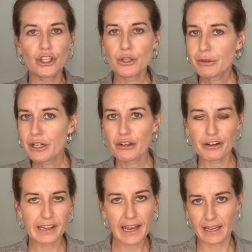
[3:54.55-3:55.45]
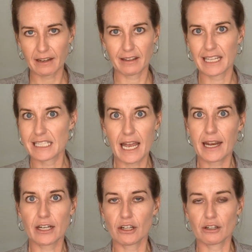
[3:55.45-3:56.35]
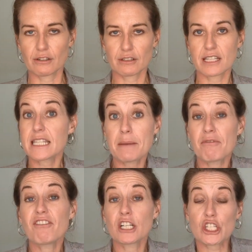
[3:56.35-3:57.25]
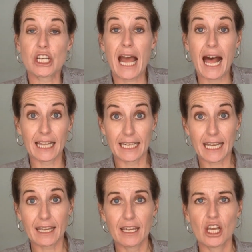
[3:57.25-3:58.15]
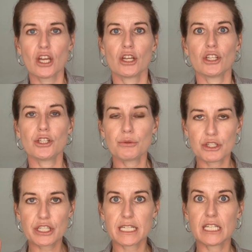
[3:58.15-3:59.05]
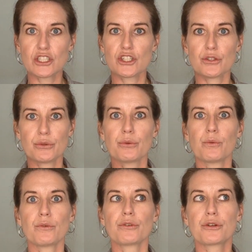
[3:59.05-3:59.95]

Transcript: you can create the same functionality. You just need to